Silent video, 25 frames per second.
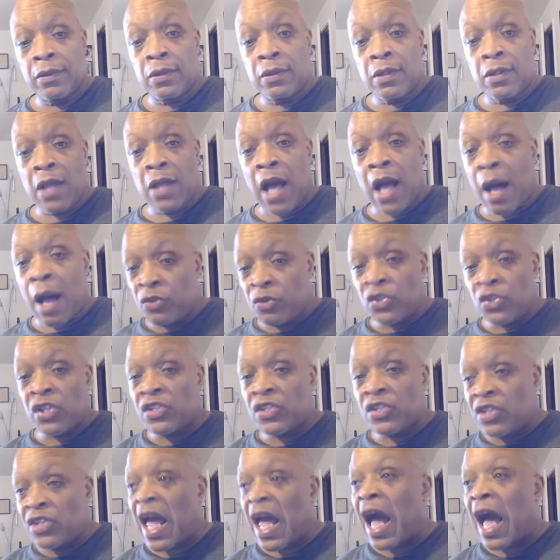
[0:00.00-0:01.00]
I'm
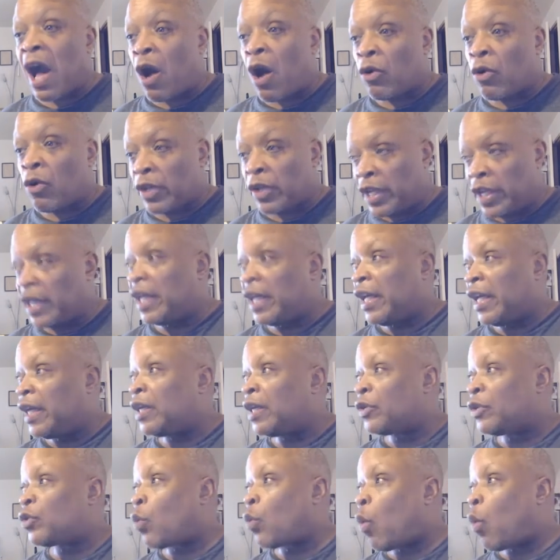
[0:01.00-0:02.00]
just now getting
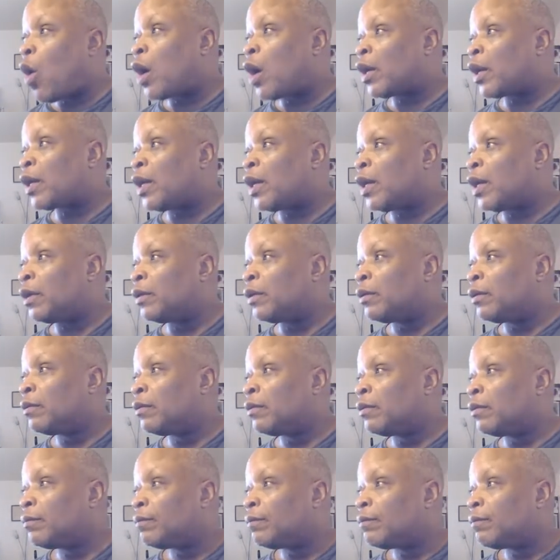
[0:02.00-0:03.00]
into watercolor.
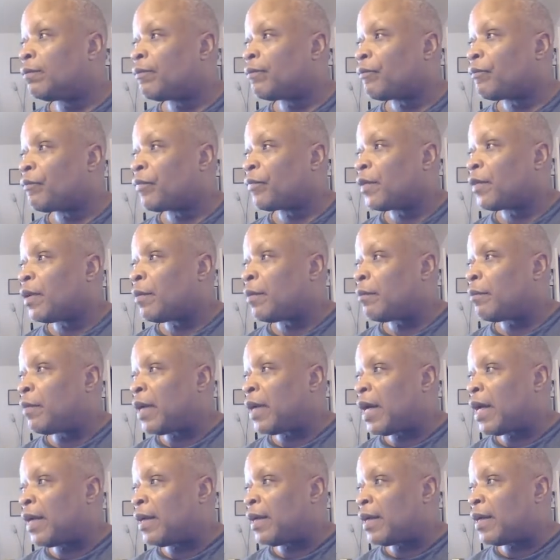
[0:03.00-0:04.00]

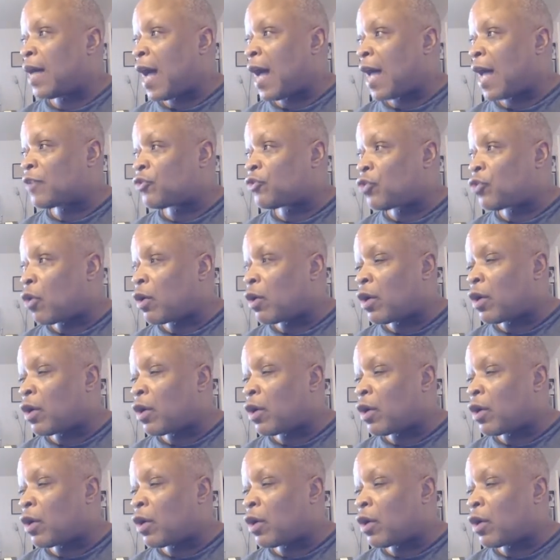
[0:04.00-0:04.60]
But I started